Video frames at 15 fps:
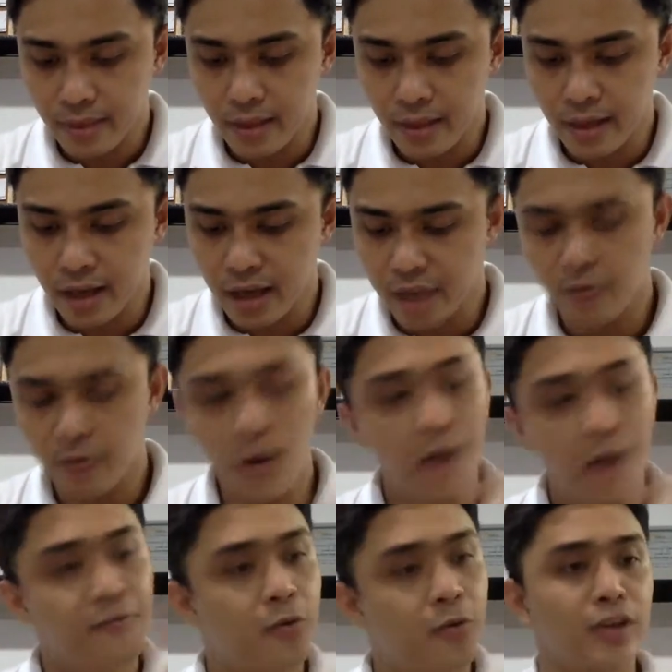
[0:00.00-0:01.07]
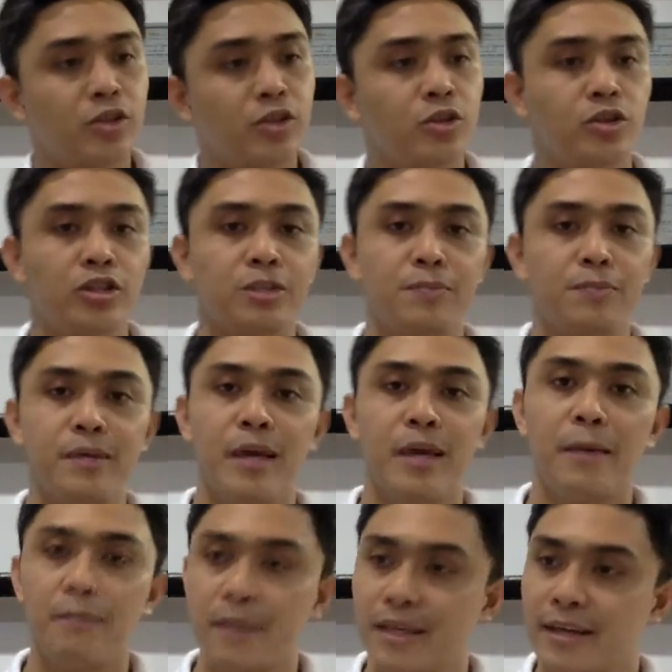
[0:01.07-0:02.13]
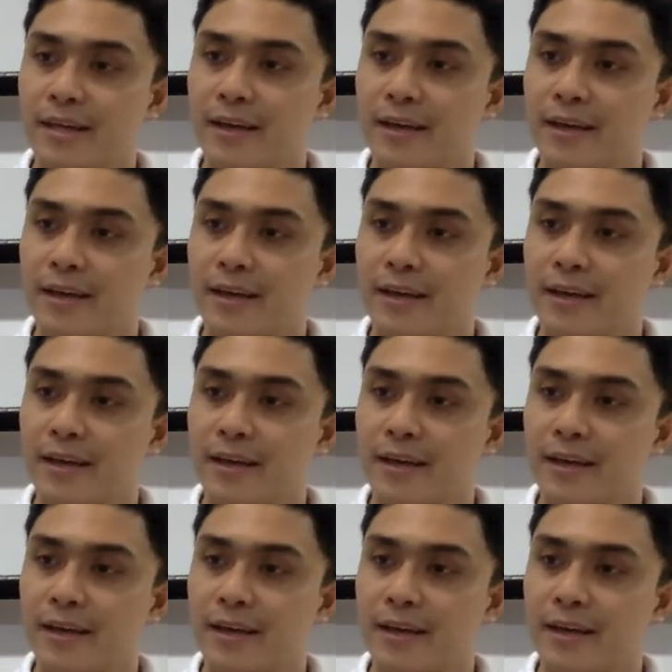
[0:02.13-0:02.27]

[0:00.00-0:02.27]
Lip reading: again, if you have questions, just PM me.